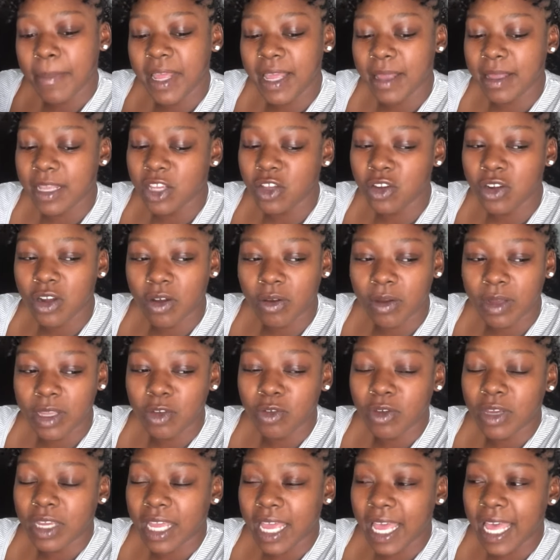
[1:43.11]
You know, you
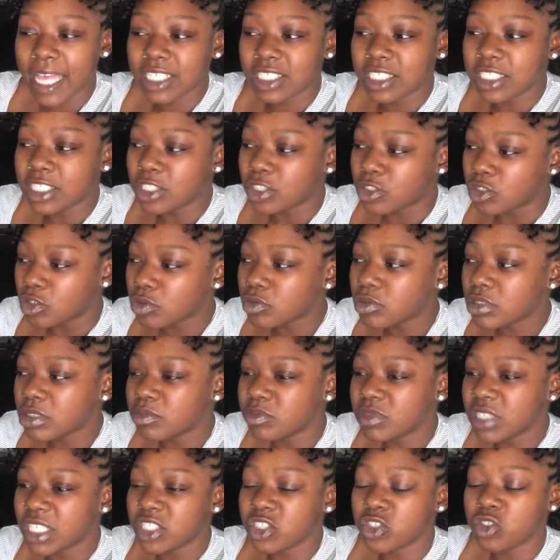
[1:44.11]
can actually do some
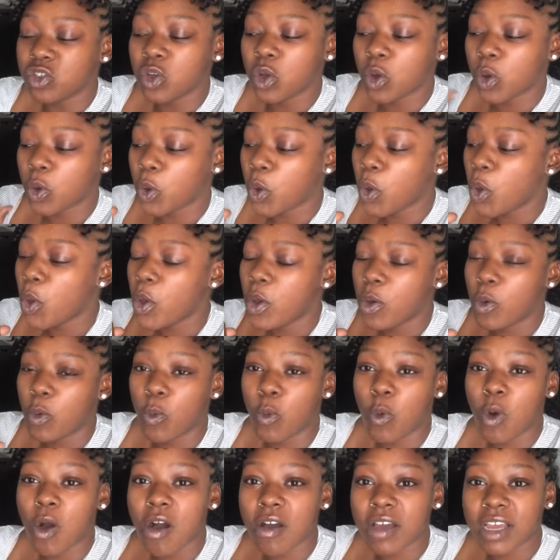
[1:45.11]
things. You can
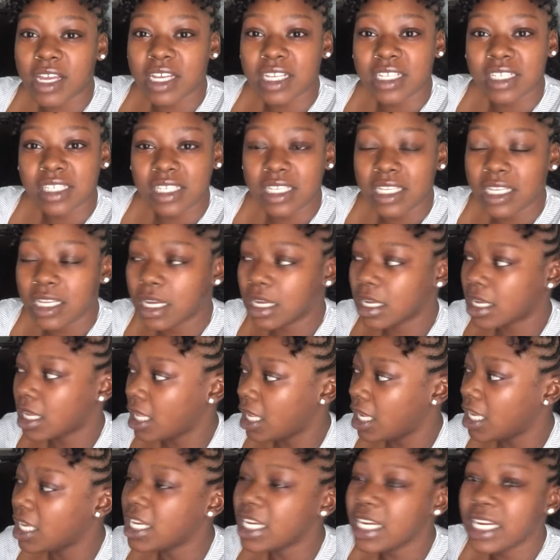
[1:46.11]
walk and see a
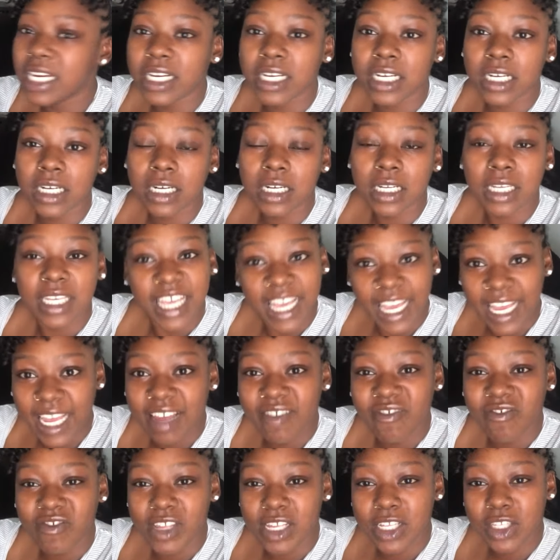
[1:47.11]
clear
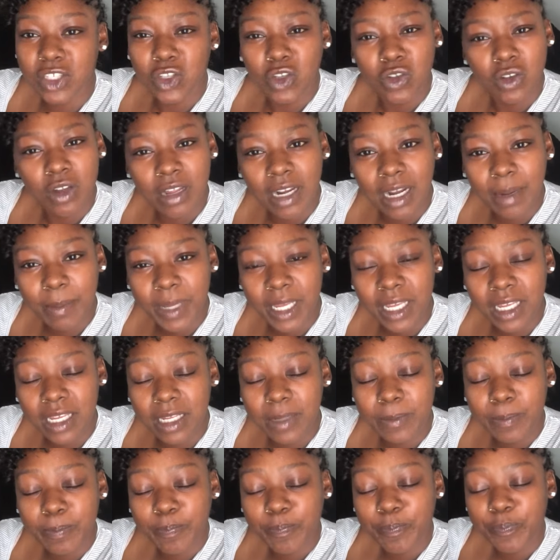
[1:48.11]
canvas. You know what I mean?